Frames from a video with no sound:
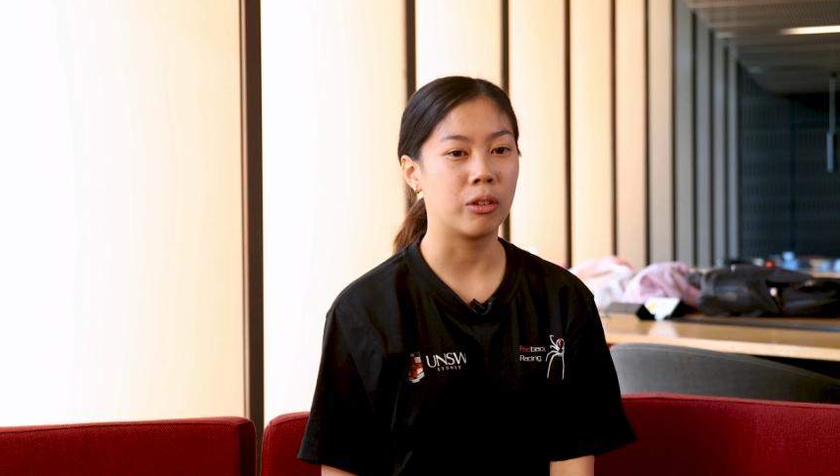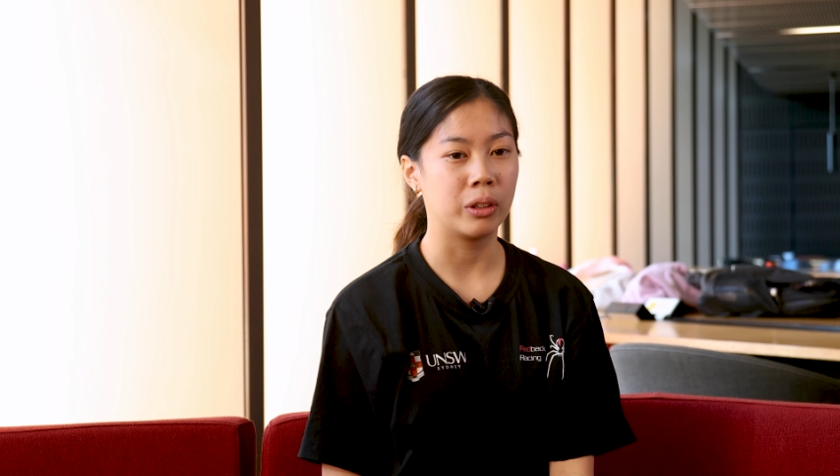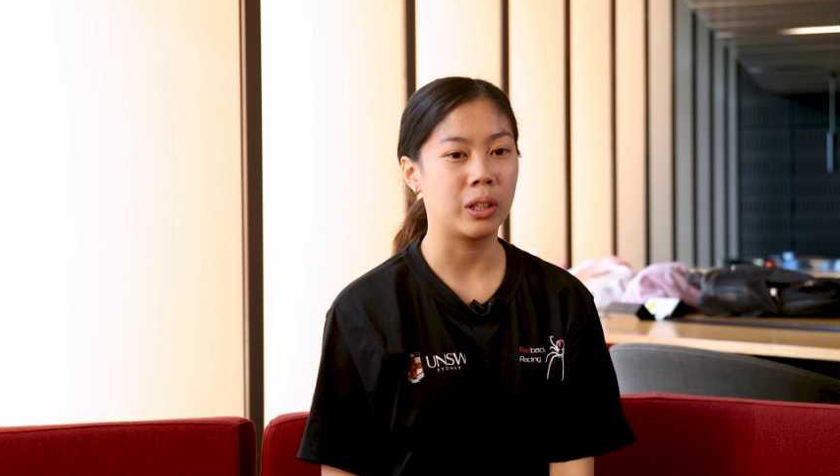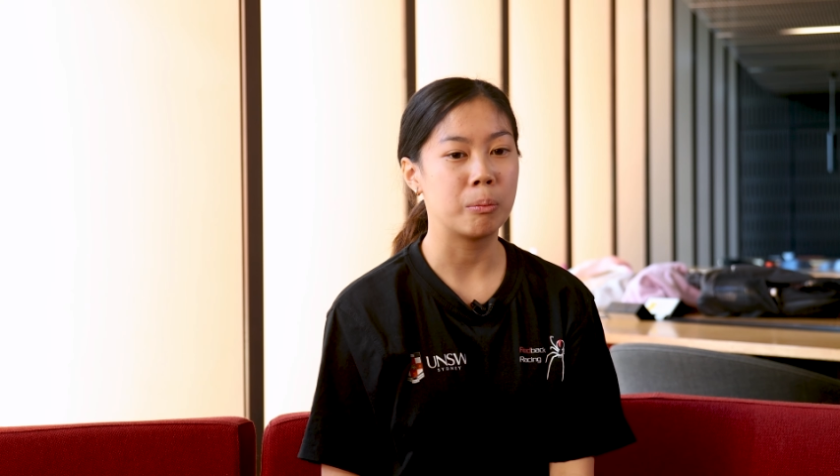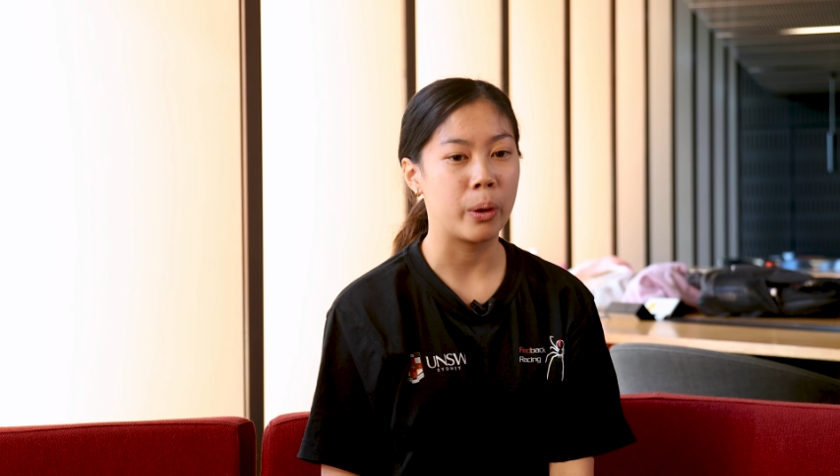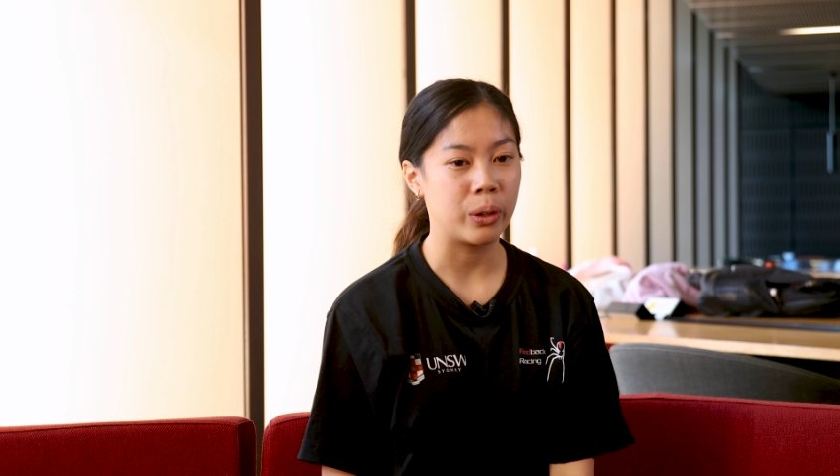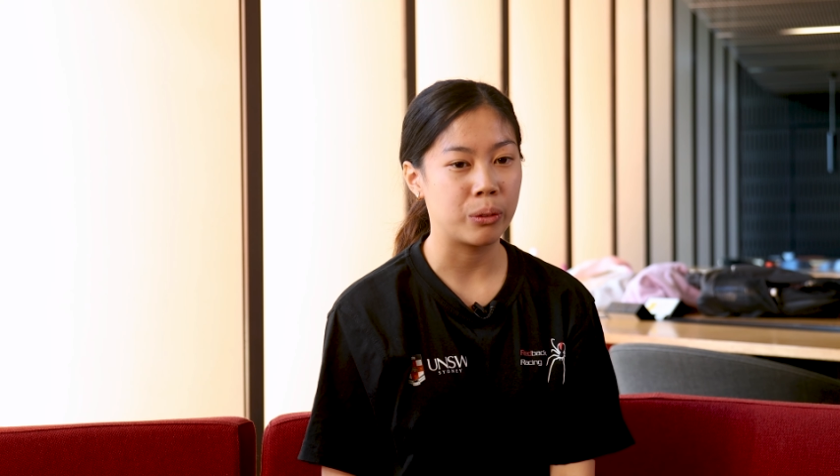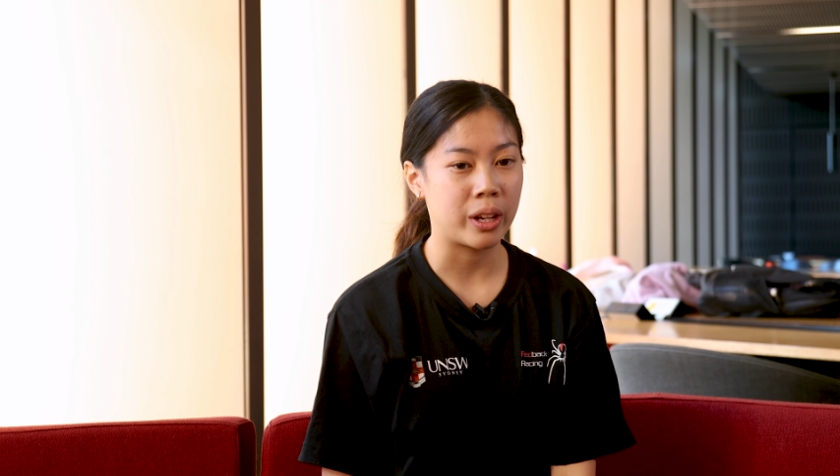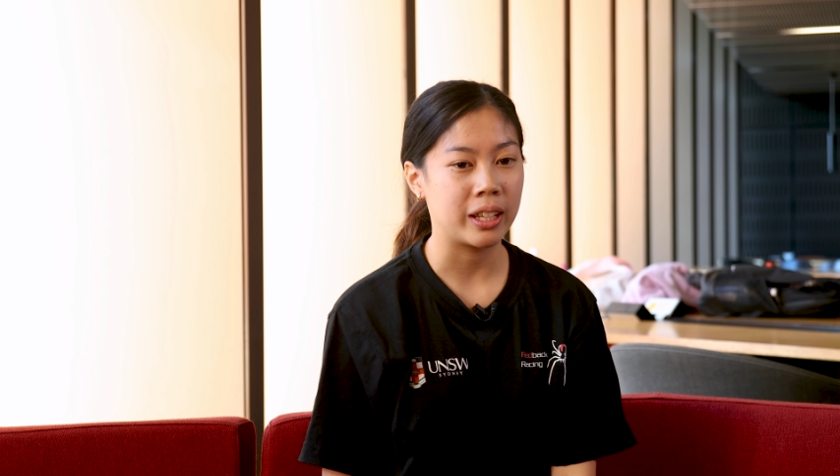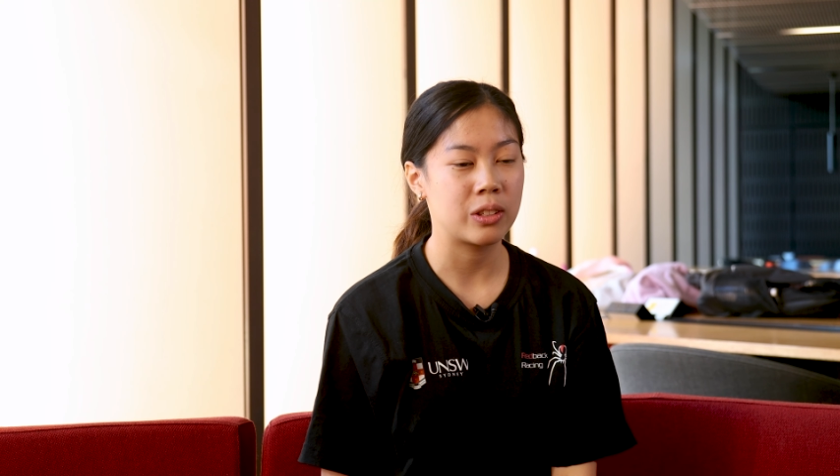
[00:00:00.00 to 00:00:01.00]
It really
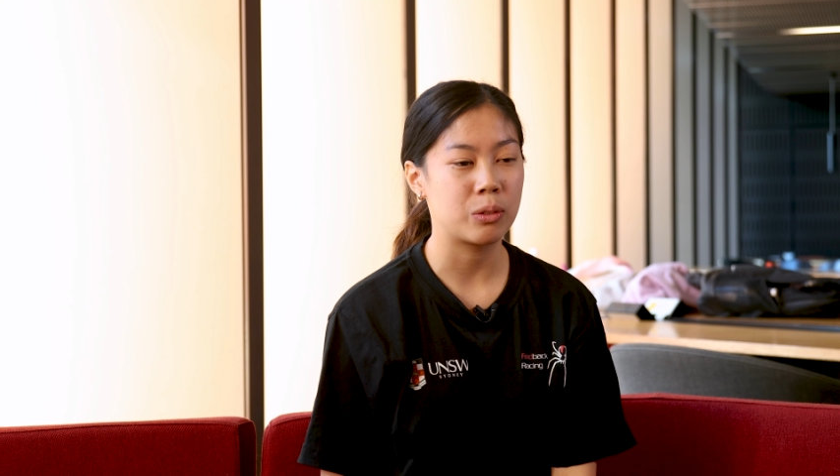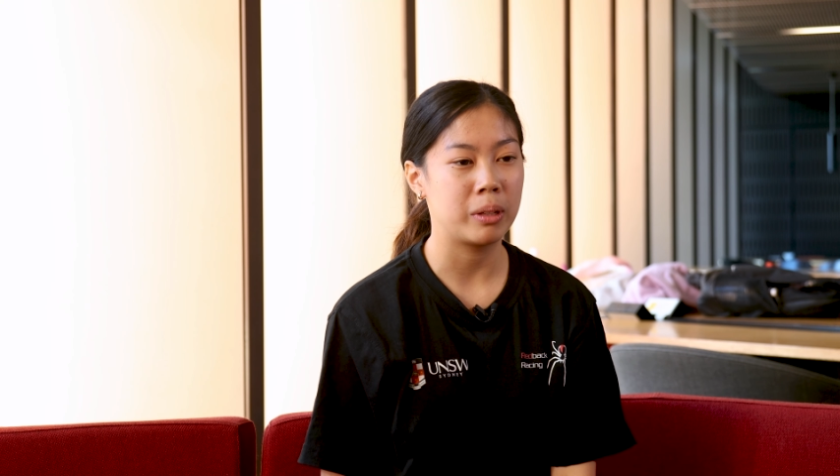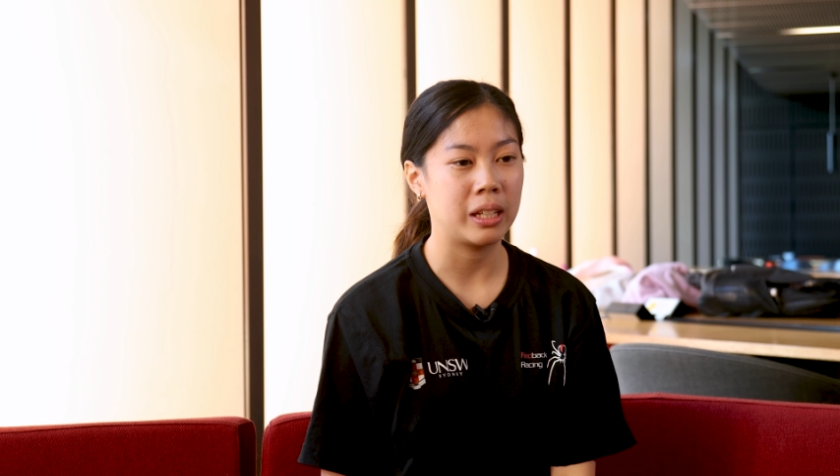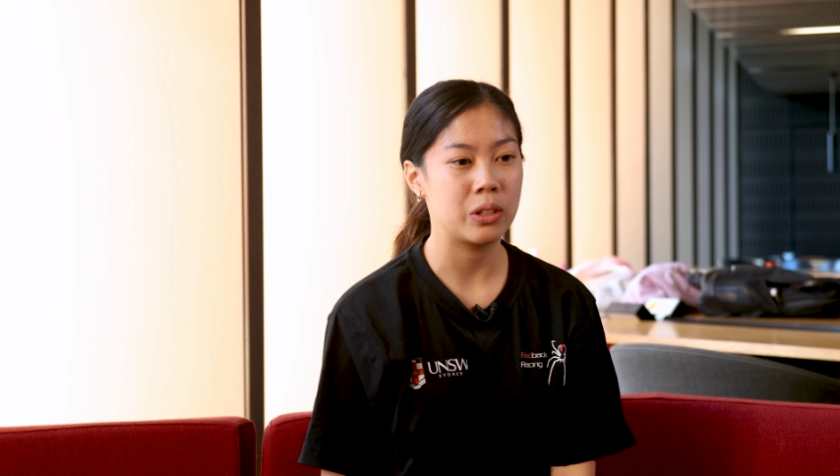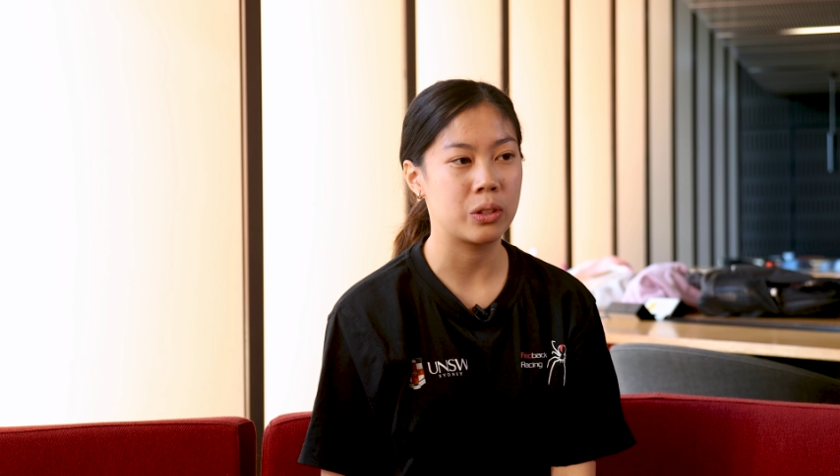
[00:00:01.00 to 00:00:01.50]
motivates me